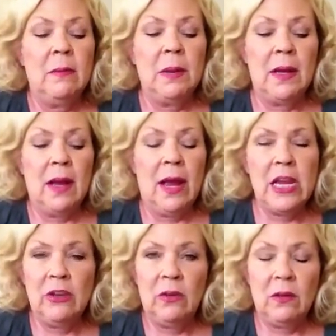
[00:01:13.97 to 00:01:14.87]
but I
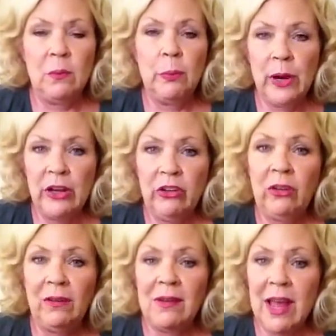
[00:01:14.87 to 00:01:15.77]
used
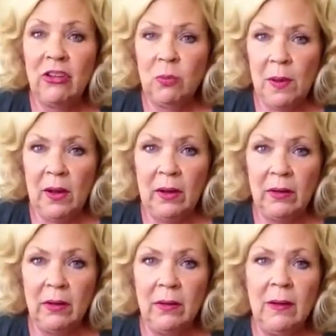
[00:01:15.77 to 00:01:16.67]
brush slash
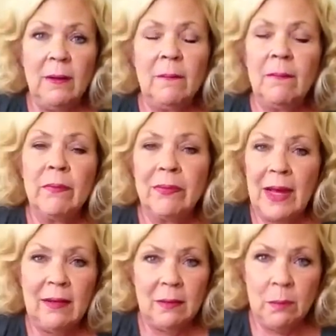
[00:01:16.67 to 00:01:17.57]
bottle.
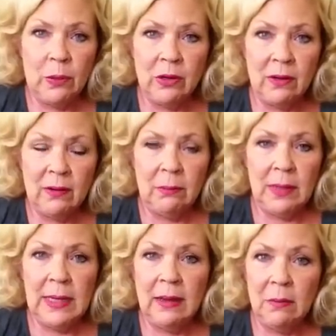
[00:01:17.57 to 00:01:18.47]
That's important to
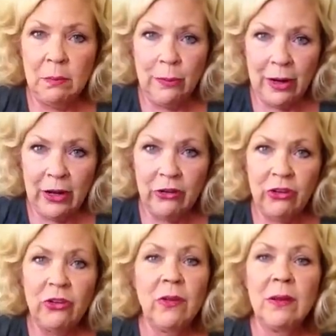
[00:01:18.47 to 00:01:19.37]
me. The
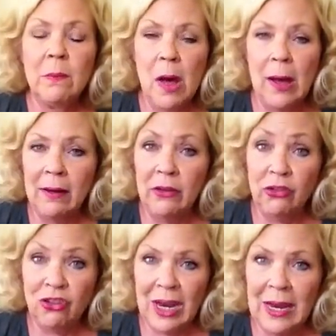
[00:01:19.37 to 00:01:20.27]
brush, the bottle
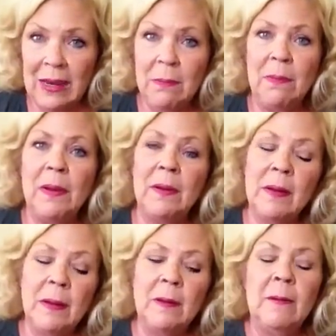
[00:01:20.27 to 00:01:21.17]
shape,
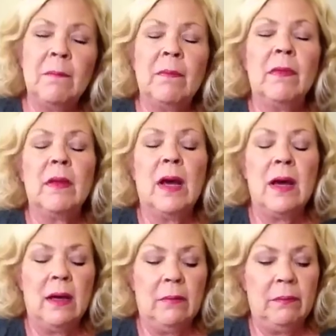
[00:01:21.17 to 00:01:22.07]

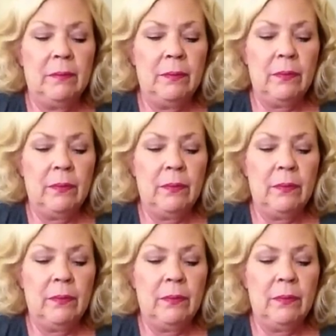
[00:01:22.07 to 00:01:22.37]
um,